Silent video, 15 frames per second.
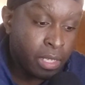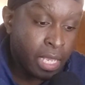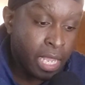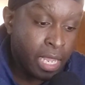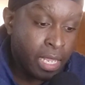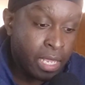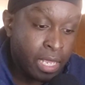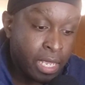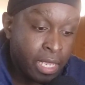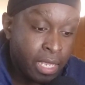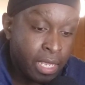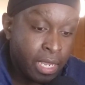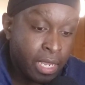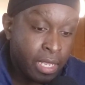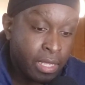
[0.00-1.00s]
it,
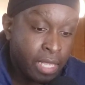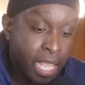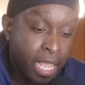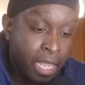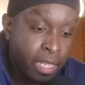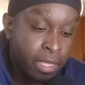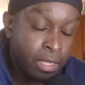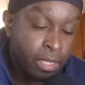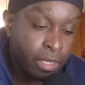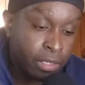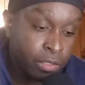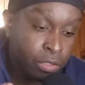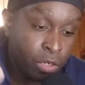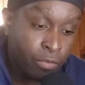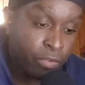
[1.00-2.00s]
it they the
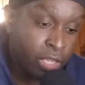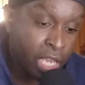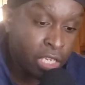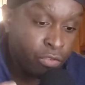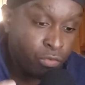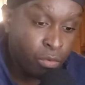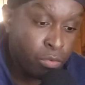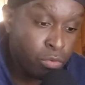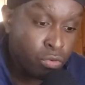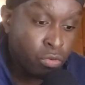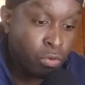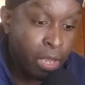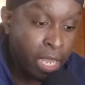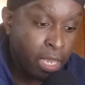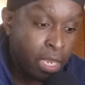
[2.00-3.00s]
certification from
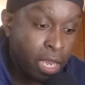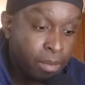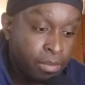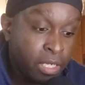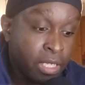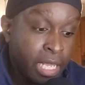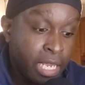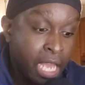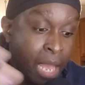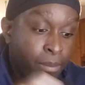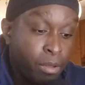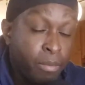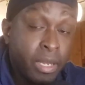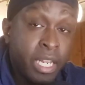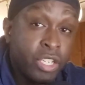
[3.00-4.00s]
Google and CompTIA they
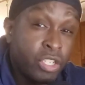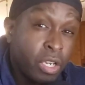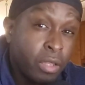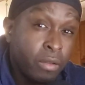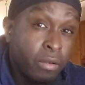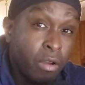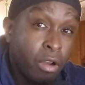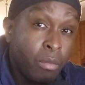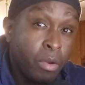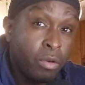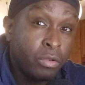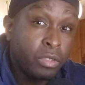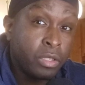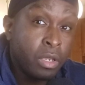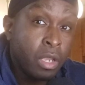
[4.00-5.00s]
complement each other
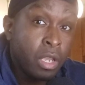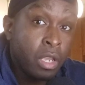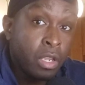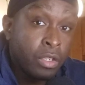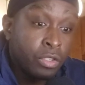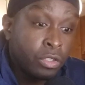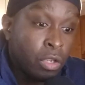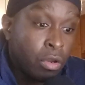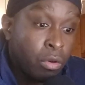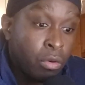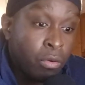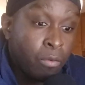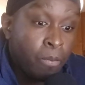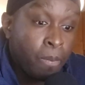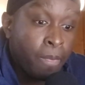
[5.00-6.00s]
almost.
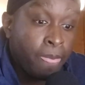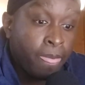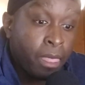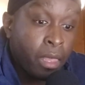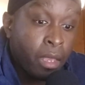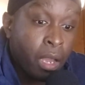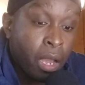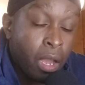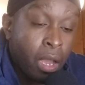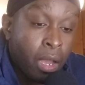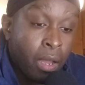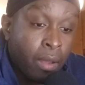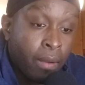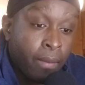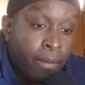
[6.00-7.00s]
So
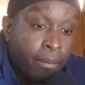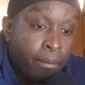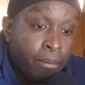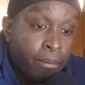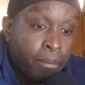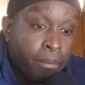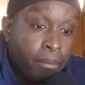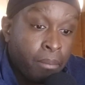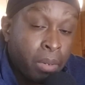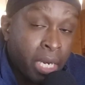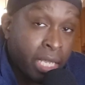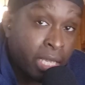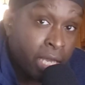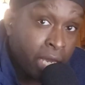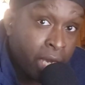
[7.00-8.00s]
um but
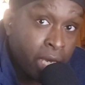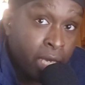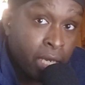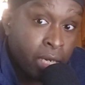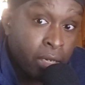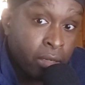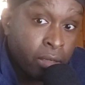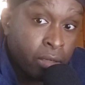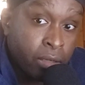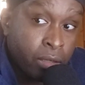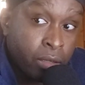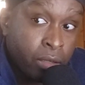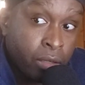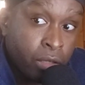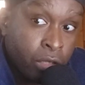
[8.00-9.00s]
again,
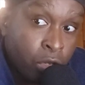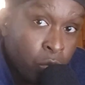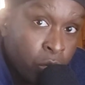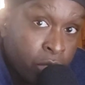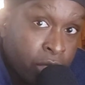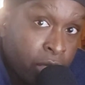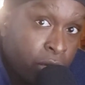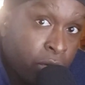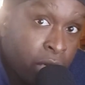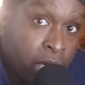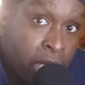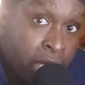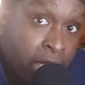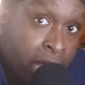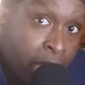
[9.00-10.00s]
you would still need
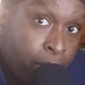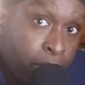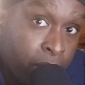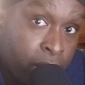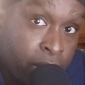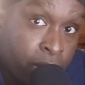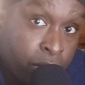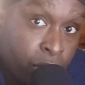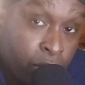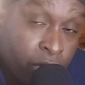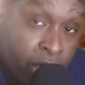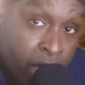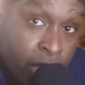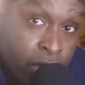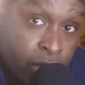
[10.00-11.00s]
to get the A plus
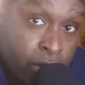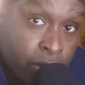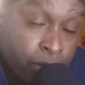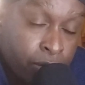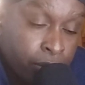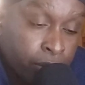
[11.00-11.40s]
certification